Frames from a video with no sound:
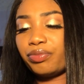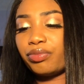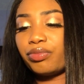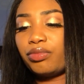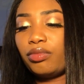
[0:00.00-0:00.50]

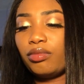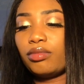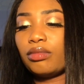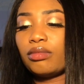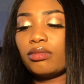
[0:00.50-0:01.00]

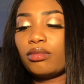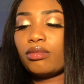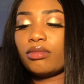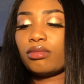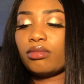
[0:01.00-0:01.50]

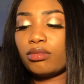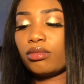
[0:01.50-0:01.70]
(silence)